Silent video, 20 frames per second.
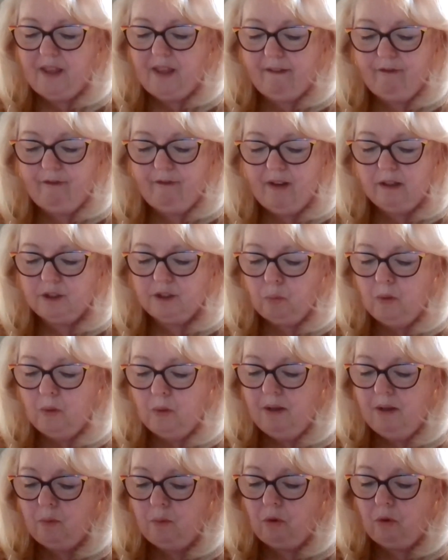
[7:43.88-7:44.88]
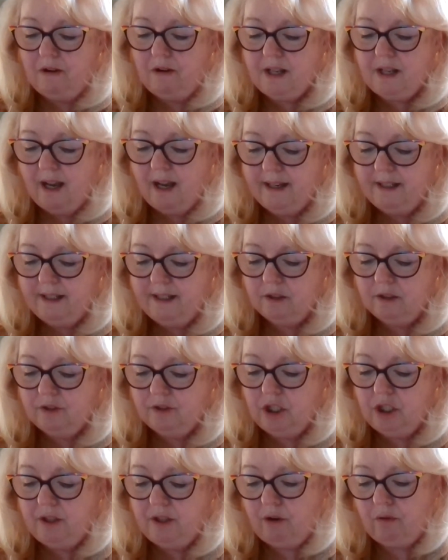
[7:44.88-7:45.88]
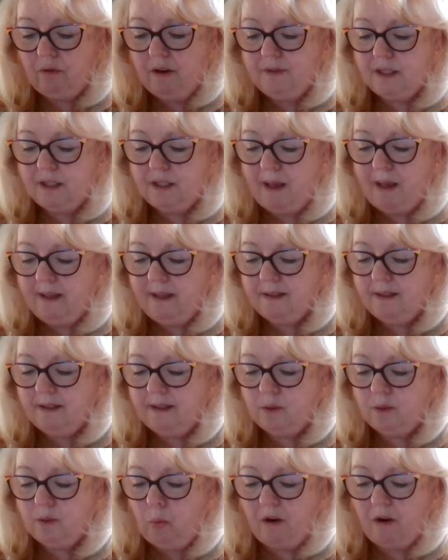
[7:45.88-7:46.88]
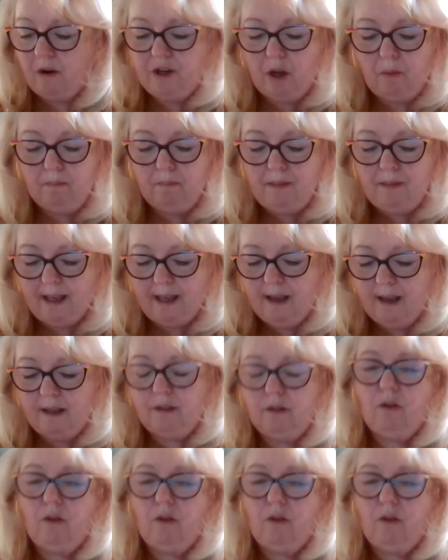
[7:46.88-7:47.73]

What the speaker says: They felt women were entitled to their own spaces where no man